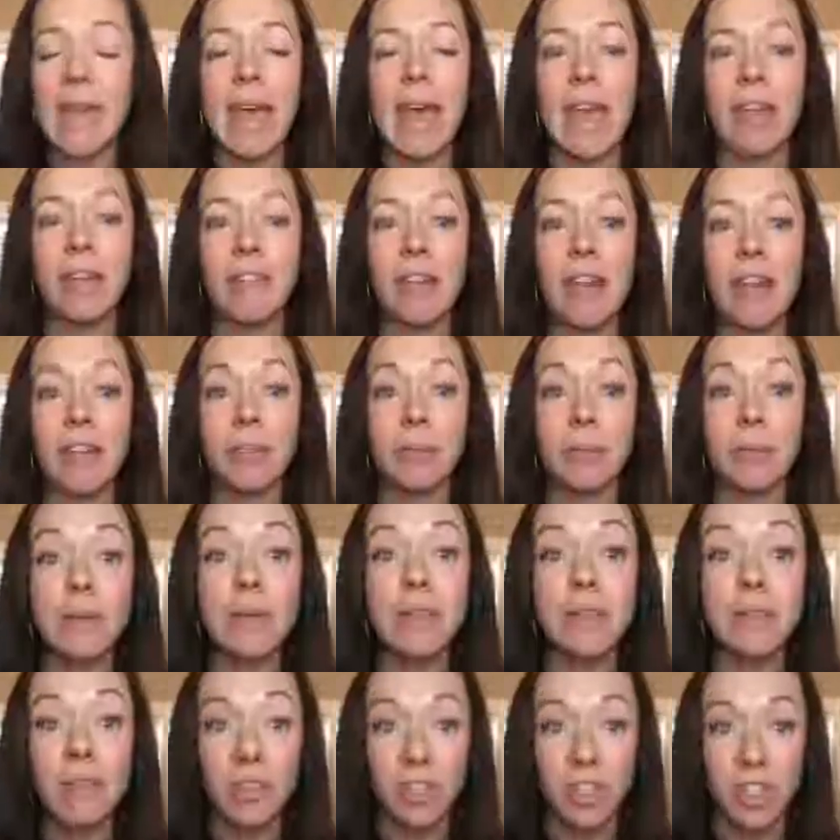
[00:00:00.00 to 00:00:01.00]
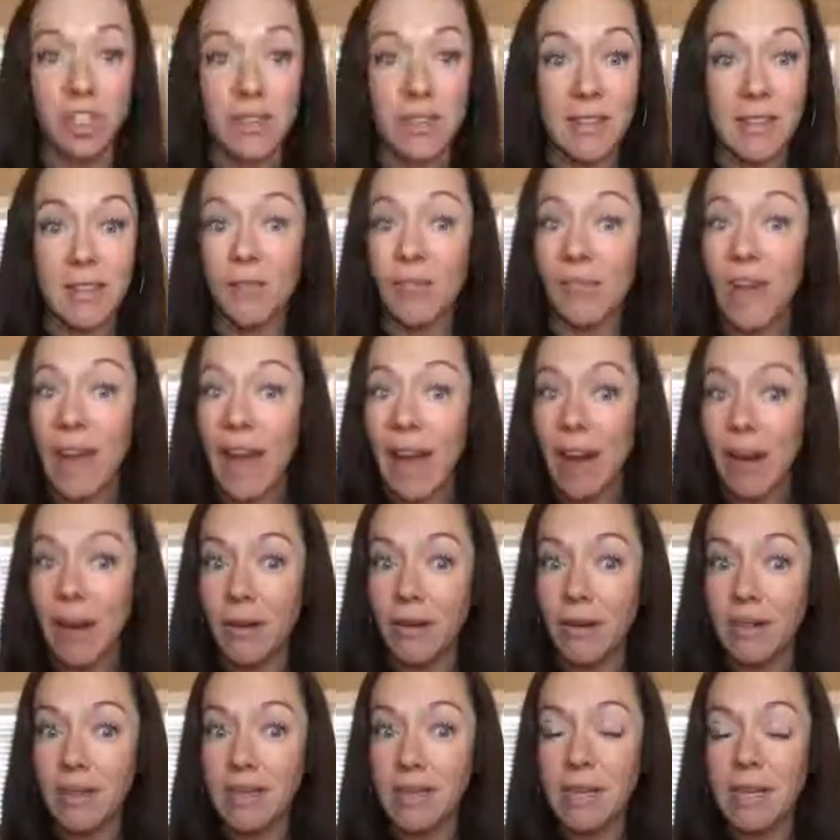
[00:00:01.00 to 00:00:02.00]
In fact, research has
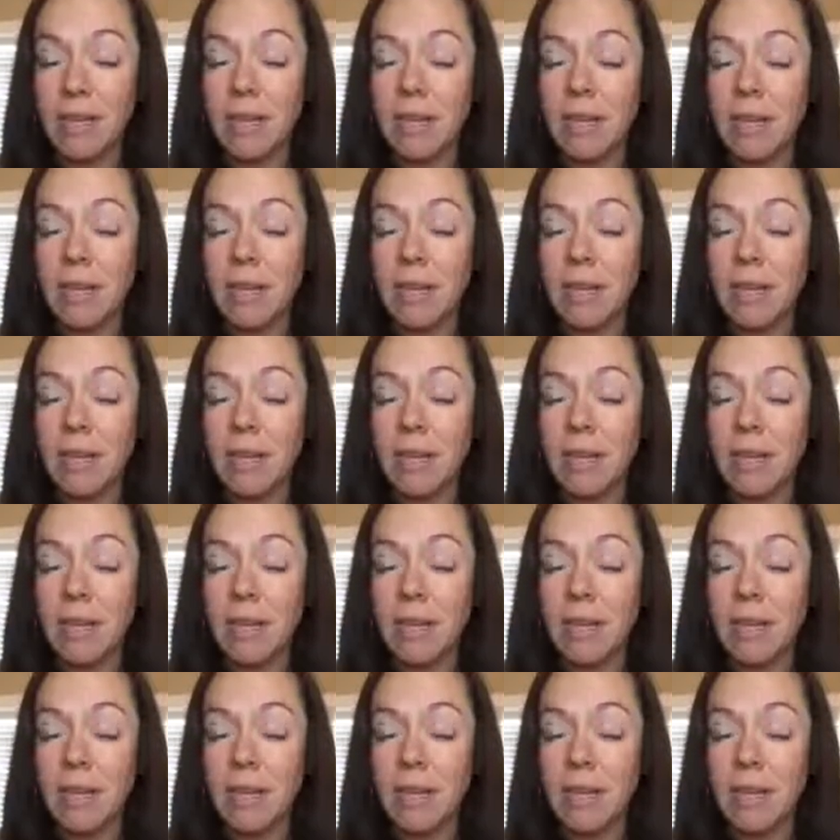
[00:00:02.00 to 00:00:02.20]
found